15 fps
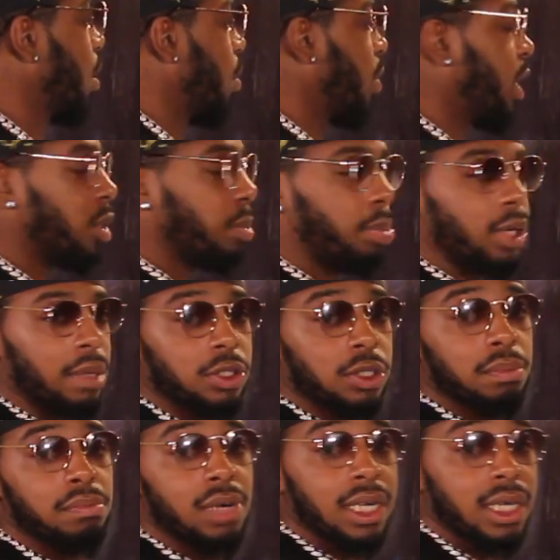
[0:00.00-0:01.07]
we need to put up
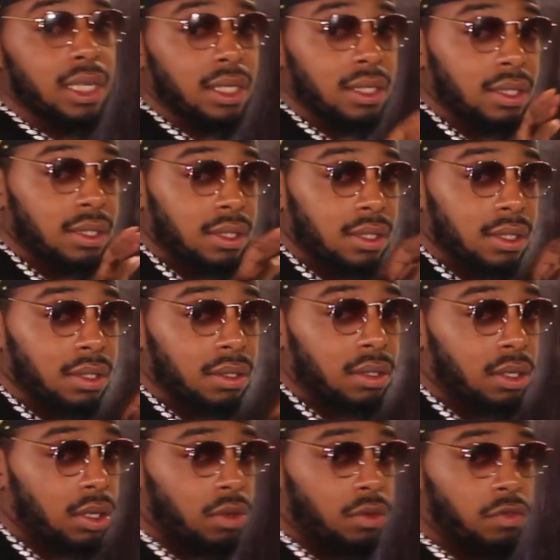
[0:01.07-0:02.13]
some money
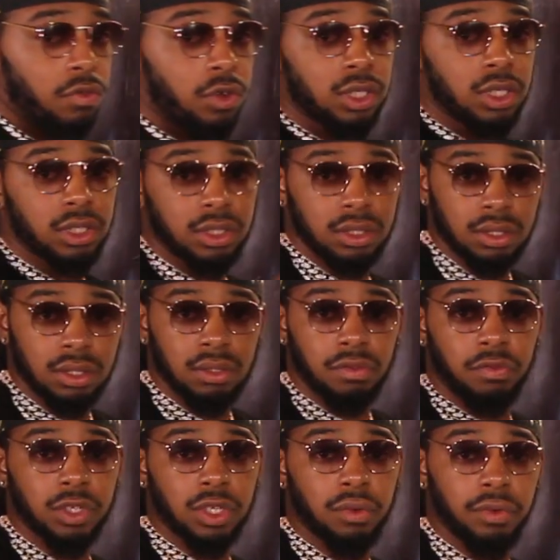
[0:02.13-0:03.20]
for
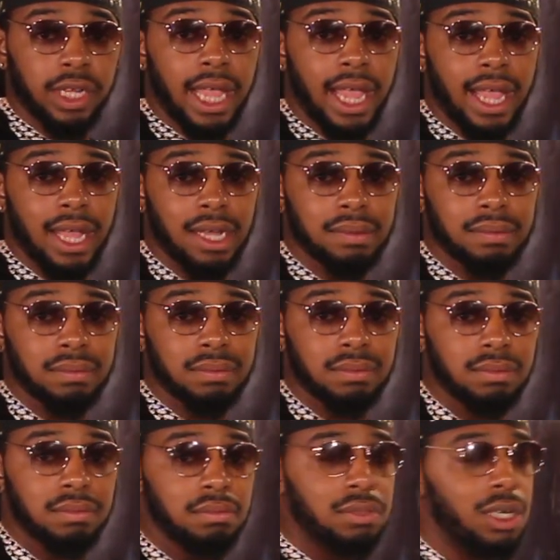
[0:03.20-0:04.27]
the rehab,
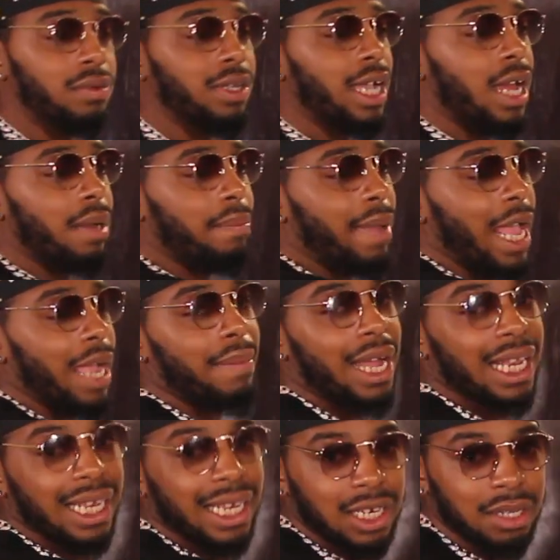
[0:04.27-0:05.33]
but we got it backed by
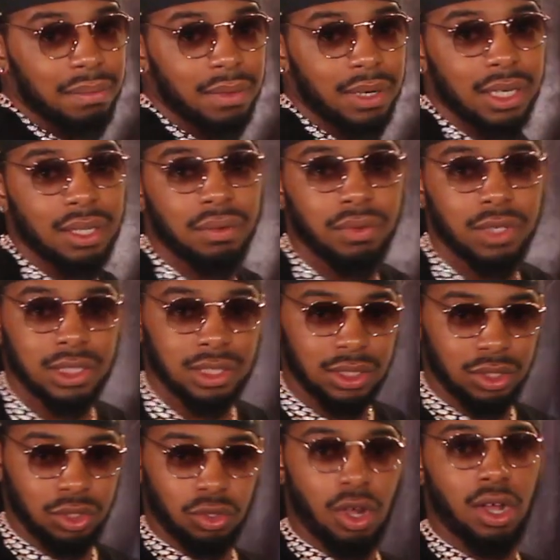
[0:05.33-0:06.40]
lending money, which is
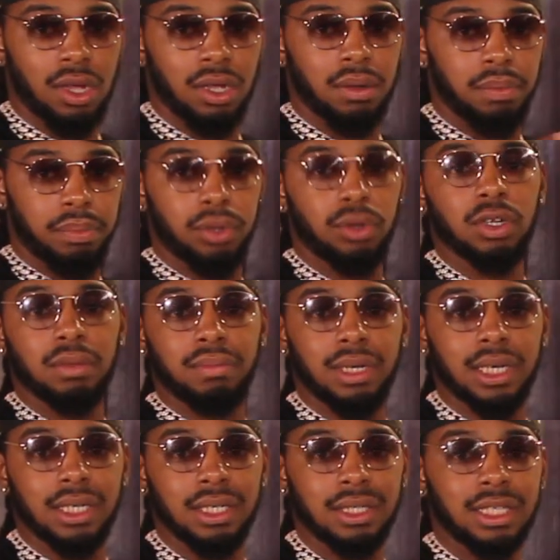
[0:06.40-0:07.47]
a draw pool of
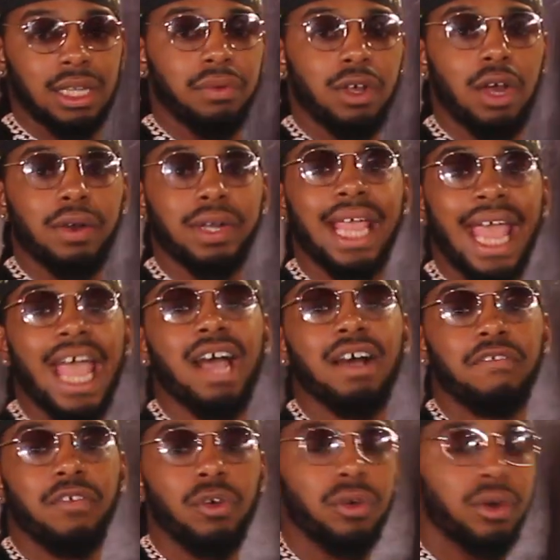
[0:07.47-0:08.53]
money that we already
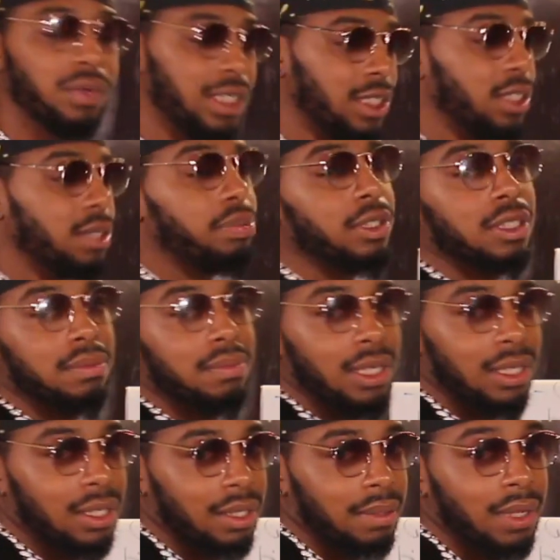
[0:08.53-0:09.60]
have for it. We just need to put some
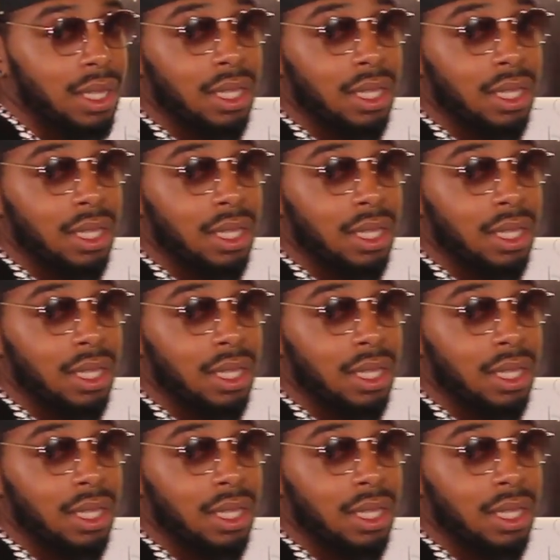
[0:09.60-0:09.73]
money up.